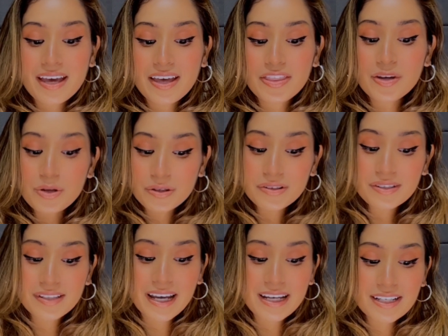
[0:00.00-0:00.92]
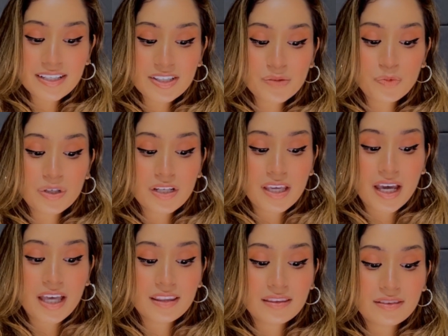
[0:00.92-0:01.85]
The neuroscientists would
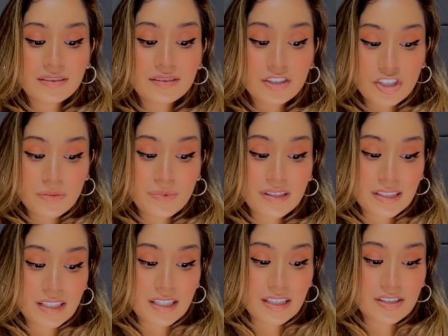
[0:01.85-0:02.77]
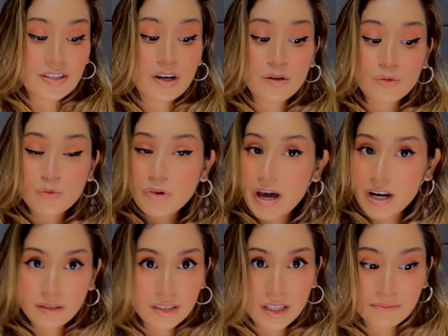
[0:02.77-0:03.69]
get the chimpanzees all
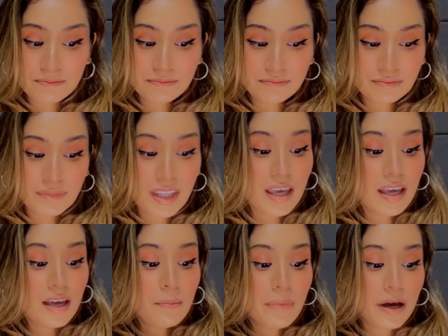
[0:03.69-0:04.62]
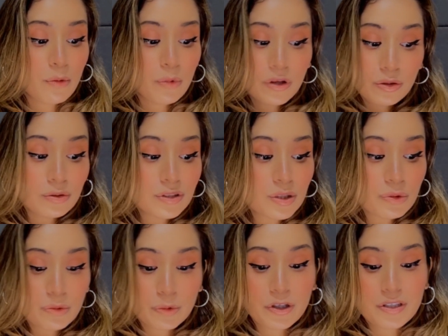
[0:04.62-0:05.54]
rattled up by withholding
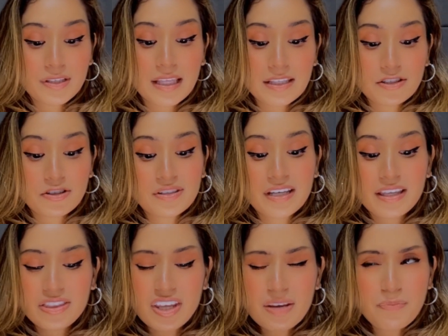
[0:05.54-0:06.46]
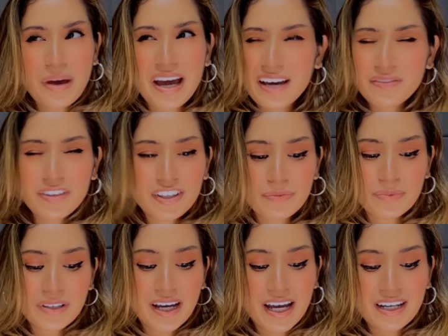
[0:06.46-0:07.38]
reward sensors, like think Pavlov,
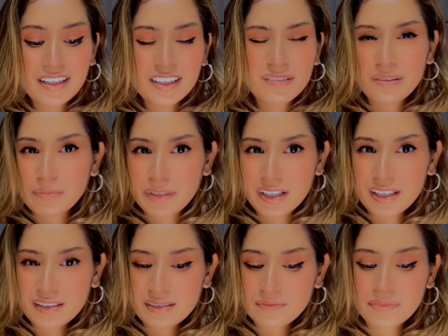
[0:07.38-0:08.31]
but kind of like with monkeys.